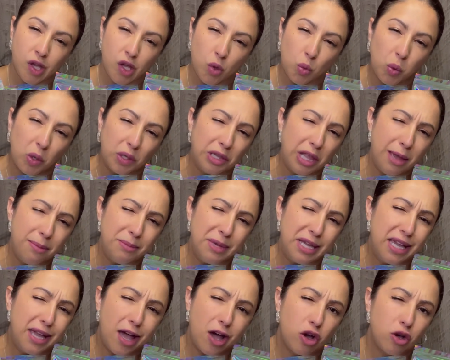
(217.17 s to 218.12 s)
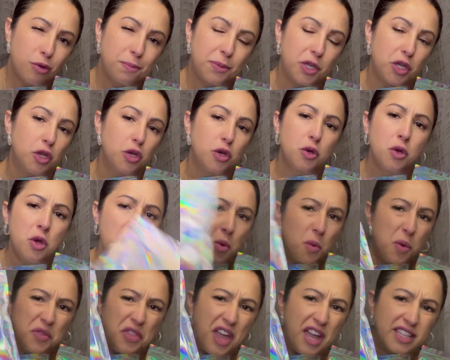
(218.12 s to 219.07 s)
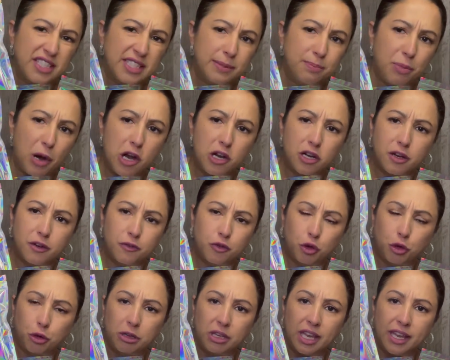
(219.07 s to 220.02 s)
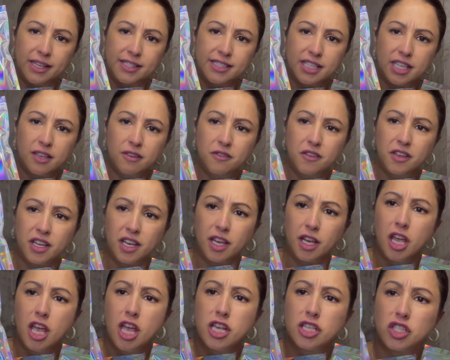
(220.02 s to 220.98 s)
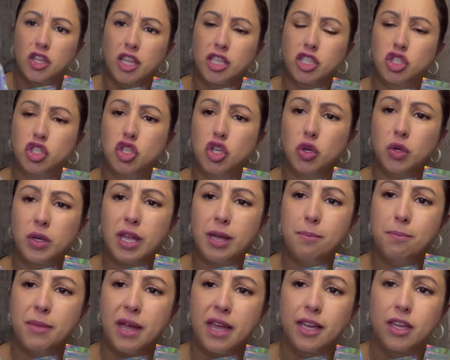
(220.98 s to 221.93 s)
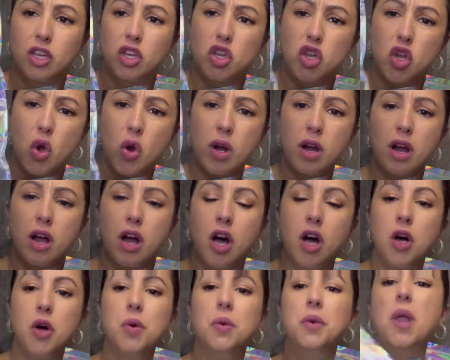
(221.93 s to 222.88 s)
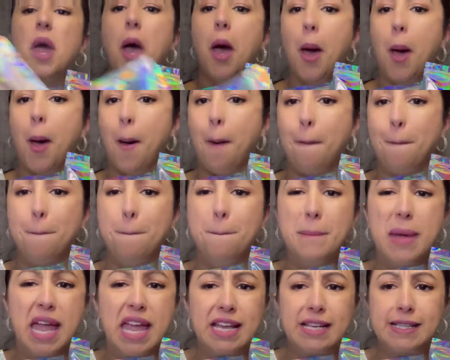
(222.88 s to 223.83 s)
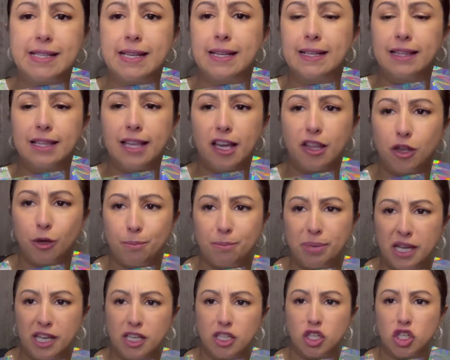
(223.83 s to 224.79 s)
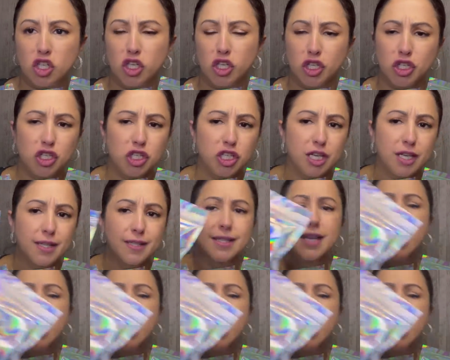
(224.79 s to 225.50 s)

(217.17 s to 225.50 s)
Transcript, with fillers: Well, let me help you with that spark of creativity so that you can make your own amazing leather pin cushions.